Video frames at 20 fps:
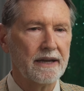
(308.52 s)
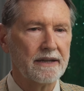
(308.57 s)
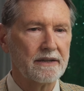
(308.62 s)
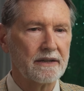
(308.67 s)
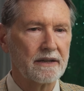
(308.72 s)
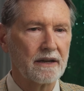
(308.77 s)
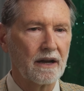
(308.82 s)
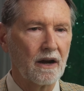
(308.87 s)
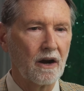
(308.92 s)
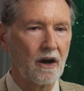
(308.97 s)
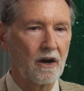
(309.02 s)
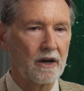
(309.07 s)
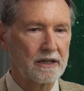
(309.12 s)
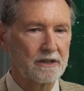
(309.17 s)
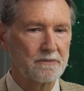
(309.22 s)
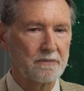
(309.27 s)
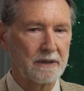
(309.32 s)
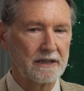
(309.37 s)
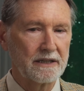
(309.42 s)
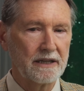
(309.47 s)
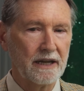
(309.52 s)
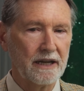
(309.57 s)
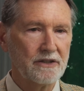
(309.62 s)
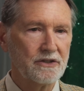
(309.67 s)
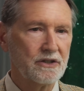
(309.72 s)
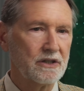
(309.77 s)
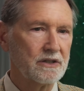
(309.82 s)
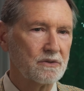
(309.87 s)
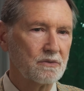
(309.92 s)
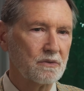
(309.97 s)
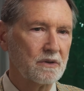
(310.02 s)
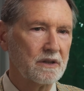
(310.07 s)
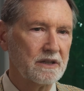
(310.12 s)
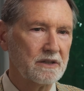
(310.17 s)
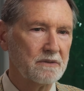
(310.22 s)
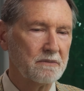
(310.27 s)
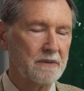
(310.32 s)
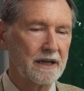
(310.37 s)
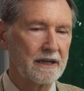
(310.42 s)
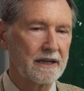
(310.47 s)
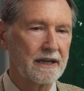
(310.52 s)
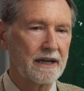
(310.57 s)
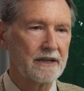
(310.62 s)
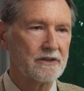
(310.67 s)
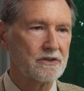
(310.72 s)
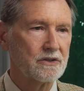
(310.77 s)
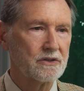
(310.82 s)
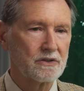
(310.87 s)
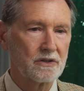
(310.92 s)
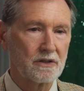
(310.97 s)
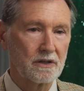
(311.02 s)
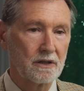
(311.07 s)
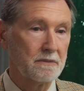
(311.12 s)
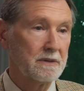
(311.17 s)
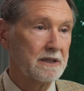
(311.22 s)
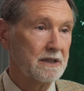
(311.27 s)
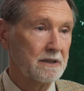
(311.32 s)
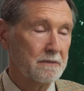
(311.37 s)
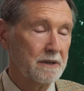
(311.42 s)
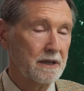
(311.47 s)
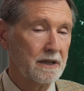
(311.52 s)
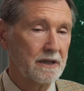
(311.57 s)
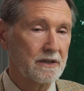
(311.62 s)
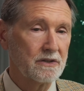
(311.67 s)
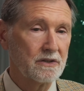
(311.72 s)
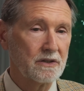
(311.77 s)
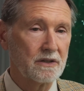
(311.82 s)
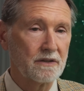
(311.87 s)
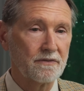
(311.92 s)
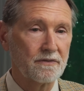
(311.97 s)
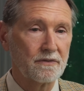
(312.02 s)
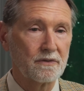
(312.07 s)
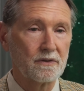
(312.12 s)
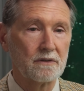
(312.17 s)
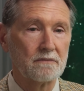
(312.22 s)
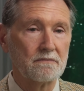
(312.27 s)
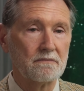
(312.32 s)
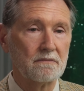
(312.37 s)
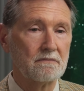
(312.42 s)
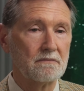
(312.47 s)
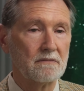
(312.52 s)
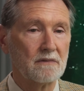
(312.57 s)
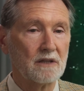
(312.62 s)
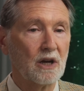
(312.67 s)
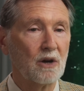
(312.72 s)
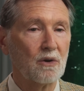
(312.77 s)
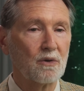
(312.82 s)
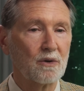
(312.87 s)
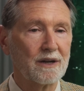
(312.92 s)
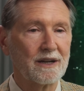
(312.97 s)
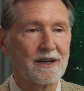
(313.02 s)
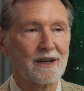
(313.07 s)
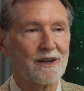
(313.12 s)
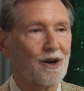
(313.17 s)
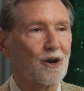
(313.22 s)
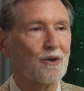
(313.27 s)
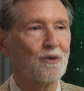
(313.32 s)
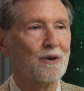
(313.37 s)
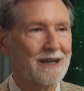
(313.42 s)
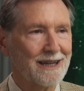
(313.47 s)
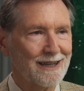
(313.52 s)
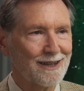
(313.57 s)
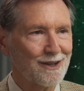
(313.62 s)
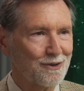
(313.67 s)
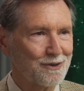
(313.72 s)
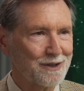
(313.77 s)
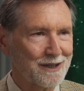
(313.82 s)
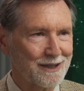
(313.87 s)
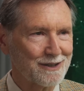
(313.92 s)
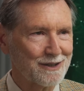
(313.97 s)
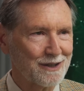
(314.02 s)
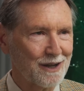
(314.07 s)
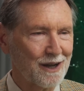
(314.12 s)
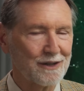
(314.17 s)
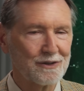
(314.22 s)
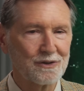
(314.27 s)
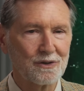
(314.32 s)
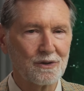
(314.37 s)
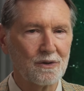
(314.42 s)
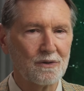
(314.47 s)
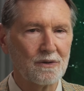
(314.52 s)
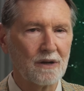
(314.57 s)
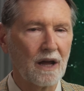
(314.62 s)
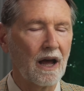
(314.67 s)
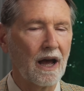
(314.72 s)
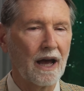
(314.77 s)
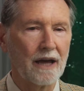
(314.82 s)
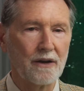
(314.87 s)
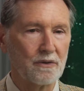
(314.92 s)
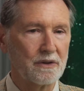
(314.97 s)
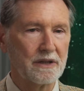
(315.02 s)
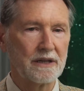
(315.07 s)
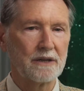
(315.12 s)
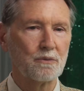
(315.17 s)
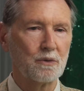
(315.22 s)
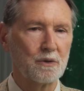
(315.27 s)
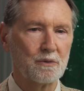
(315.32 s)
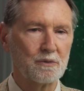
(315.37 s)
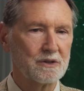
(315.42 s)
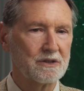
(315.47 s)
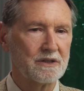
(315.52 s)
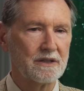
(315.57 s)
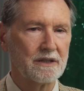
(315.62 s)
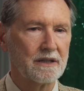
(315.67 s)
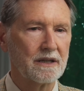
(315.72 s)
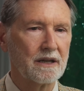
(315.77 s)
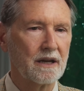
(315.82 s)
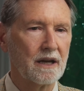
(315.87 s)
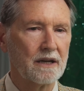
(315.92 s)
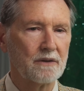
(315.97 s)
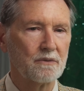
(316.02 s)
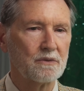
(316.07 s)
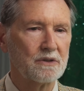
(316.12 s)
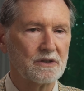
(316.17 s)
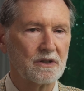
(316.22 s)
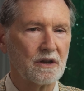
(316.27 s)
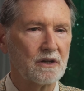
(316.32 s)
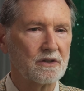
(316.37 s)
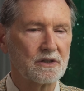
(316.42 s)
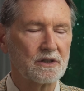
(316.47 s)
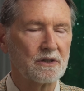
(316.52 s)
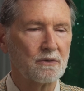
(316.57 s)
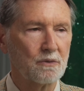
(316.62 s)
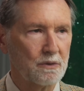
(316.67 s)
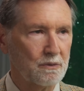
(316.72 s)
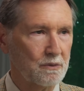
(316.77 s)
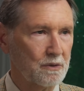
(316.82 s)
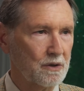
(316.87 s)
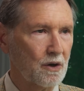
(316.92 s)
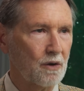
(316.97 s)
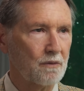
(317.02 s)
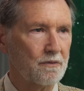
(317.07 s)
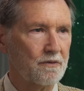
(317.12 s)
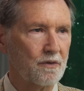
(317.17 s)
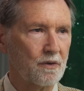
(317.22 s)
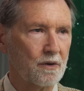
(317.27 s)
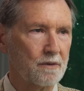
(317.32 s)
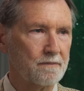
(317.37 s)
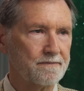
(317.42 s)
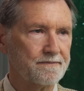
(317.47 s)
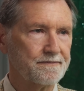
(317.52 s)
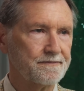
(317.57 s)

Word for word: And our expectations with these medications are going to be diminished. If we're lowering an already low testosterone, I don't think we would see the kind of results that we would hope for.